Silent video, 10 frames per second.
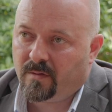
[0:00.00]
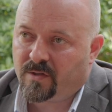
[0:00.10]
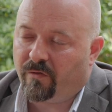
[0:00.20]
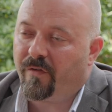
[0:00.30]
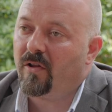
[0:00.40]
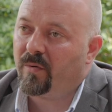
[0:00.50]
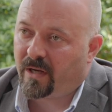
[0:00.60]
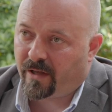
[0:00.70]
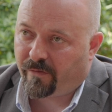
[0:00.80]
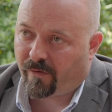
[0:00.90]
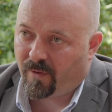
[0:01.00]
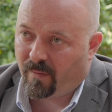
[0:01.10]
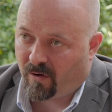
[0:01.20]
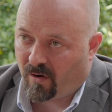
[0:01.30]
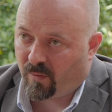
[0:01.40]
So following on from the
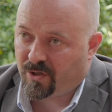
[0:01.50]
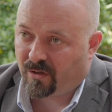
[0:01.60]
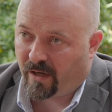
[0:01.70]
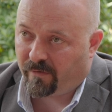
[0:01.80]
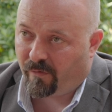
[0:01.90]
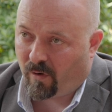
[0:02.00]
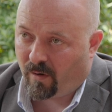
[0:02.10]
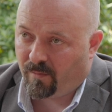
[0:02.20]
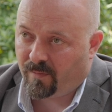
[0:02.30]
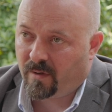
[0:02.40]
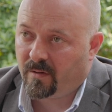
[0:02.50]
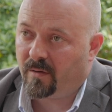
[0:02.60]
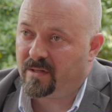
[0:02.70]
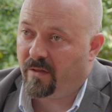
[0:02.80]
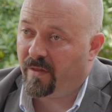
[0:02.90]
Mekong Region Land Forum,
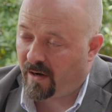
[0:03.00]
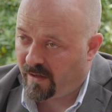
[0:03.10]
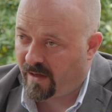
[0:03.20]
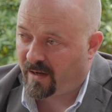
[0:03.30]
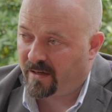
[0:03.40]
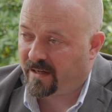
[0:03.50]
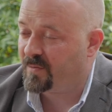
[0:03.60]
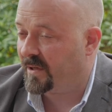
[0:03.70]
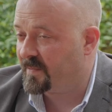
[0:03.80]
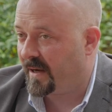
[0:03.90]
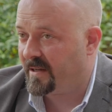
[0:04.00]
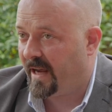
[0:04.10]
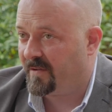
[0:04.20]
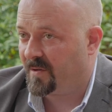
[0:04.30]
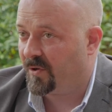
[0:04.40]
in that context, we expect to
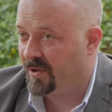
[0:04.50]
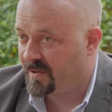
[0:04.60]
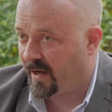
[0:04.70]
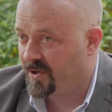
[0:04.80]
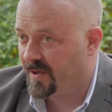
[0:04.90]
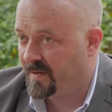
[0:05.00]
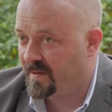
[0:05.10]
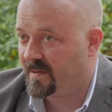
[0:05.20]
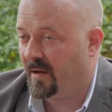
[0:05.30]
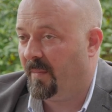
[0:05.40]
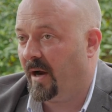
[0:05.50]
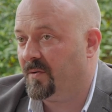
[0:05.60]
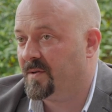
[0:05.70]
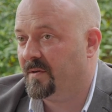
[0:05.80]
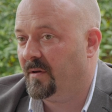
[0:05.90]
have some good discussions
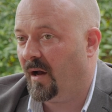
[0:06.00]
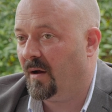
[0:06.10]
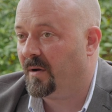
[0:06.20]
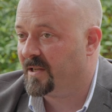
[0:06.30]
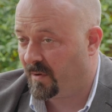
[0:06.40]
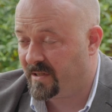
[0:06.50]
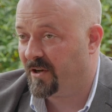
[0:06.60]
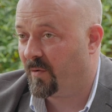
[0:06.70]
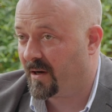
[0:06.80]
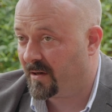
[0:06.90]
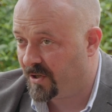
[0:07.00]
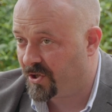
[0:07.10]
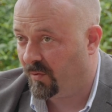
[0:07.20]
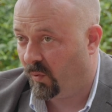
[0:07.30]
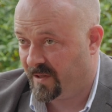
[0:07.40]
about uh, customary tenure
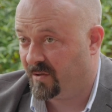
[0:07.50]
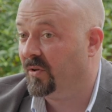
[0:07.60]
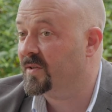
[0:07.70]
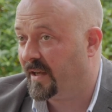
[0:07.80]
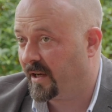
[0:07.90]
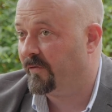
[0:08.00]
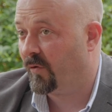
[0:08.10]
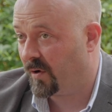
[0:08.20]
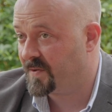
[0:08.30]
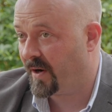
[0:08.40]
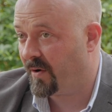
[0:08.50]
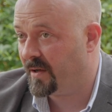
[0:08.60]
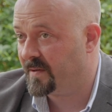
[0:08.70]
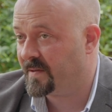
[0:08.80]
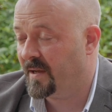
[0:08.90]
recognition, what this looks like in forest
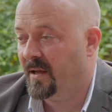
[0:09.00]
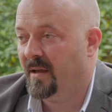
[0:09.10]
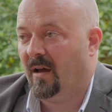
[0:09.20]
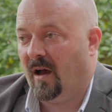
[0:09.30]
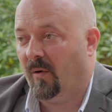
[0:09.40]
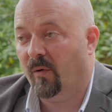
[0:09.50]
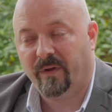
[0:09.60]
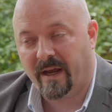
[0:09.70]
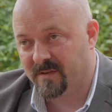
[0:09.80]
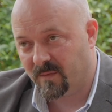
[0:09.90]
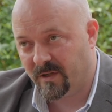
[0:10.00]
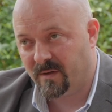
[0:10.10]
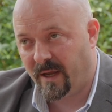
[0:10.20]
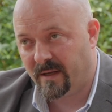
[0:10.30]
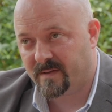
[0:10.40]
areas, um, hopefully have some good
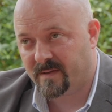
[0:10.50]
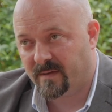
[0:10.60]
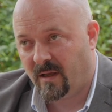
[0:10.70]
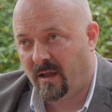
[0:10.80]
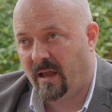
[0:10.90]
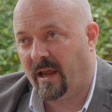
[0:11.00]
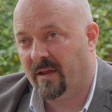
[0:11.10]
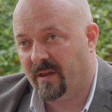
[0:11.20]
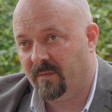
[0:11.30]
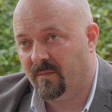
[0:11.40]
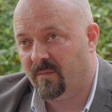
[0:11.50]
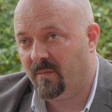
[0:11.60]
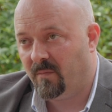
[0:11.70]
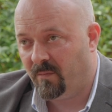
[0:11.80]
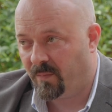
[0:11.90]
debates, and then
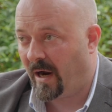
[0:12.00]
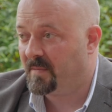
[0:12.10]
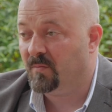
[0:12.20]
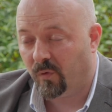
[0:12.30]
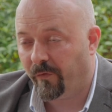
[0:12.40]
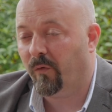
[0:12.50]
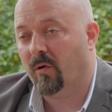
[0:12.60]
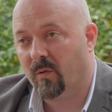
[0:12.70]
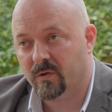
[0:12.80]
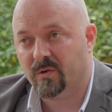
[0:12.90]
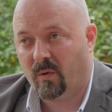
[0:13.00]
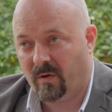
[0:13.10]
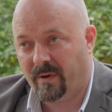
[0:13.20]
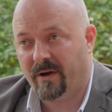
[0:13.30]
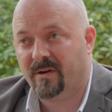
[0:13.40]
perhaps move forward
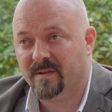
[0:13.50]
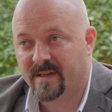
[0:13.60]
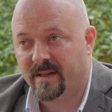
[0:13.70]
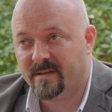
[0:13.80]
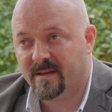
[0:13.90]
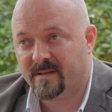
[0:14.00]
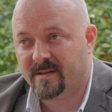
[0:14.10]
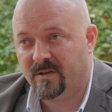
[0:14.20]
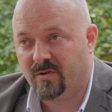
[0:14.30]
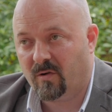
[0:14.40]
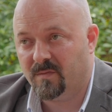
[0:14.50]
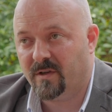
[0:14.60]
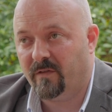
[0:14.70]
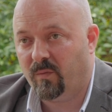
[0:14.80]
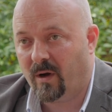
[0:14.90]
toward better consensus in
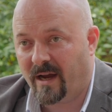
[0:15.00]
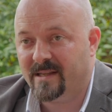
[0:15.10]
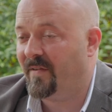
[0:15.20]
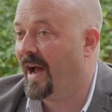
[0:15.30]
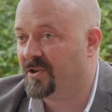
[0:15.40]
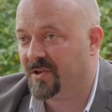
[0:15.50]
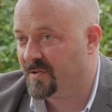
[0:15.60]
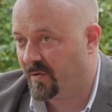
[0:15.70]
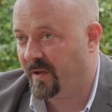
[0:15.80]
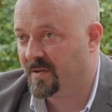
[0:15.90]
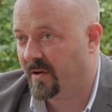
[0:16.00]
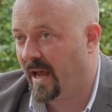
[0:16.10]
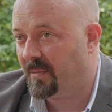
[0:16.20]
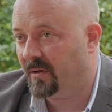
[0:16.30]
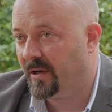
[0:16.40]
terms of what kinds of actions or things could
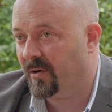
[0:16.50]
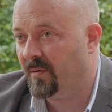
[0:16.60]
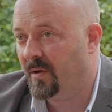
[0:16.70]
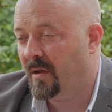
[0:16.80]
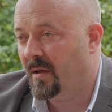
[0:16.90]
happen later.